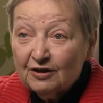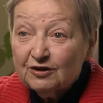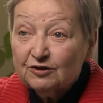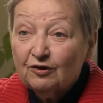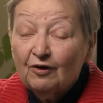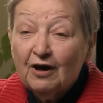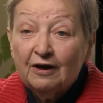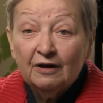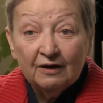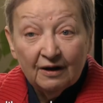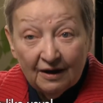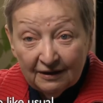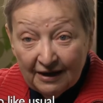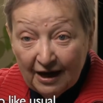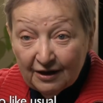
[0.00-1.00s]
So,
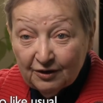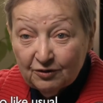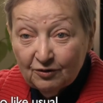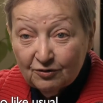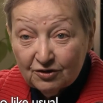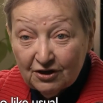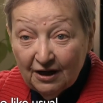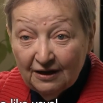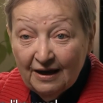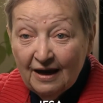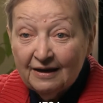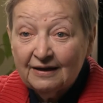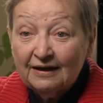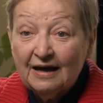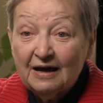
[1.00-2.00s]
like usual,
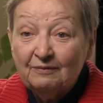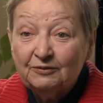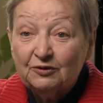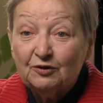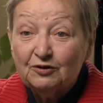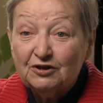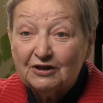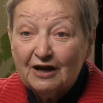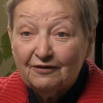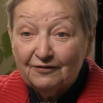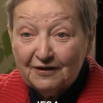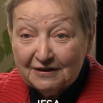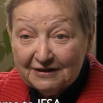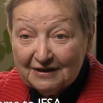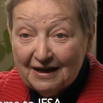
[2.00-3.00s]
I came to
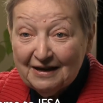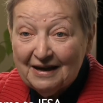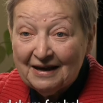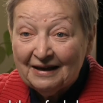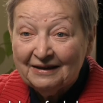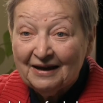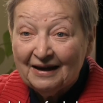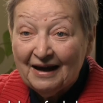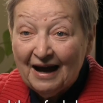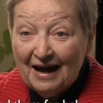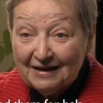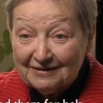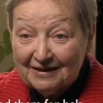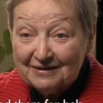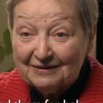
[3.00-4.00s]
JFSA,
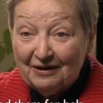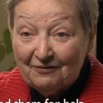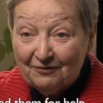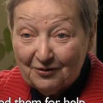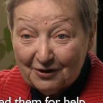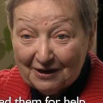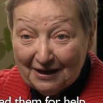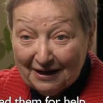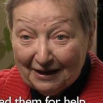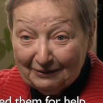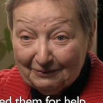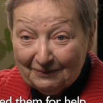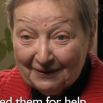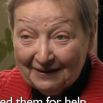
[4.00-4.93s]
I asked them for help.